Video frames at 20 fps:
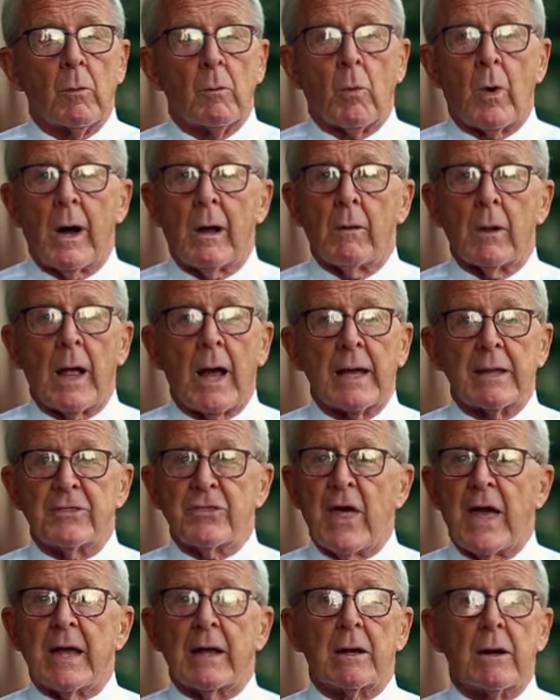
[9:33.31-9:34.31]
While I
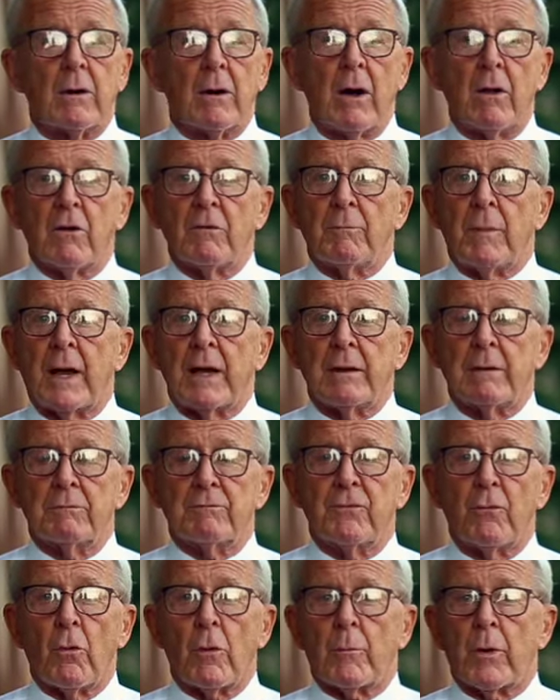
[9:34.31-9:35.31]
thank all of my
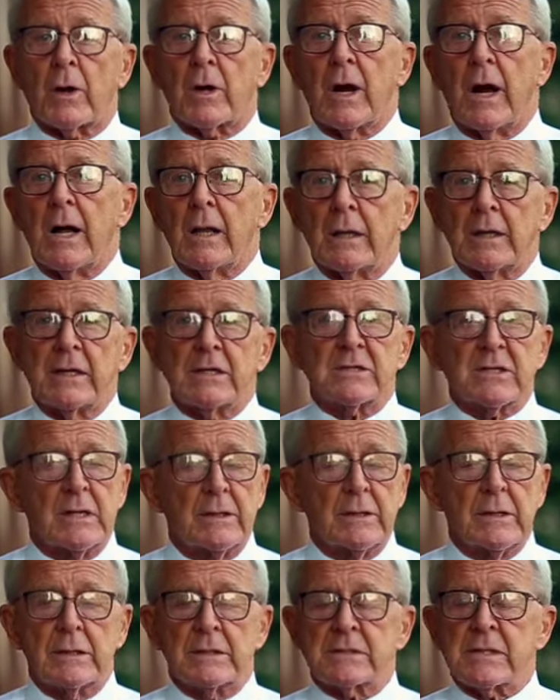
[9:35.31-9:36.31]
former colleagues
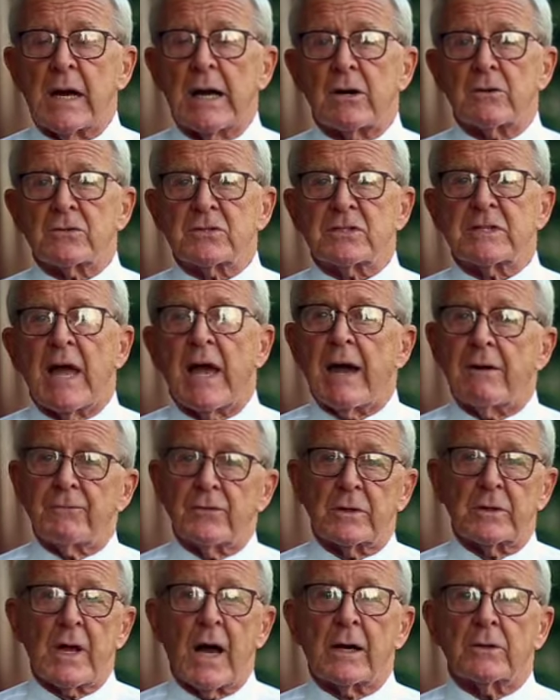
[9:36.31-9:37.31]
and the entire staff
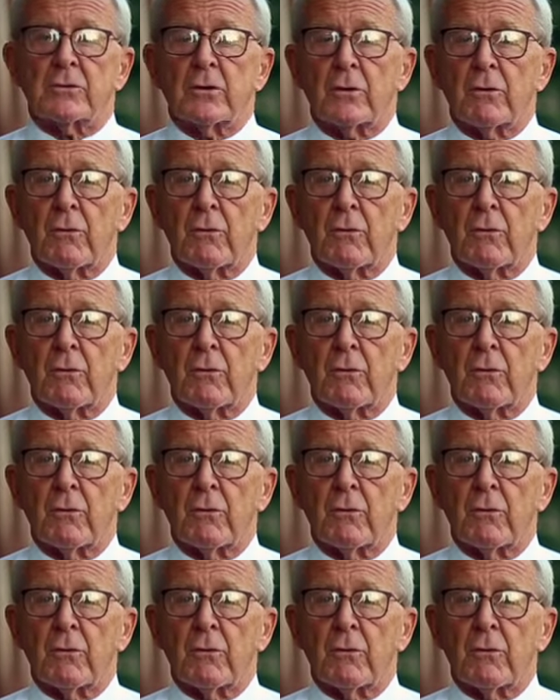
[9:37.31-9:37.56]
and Dr.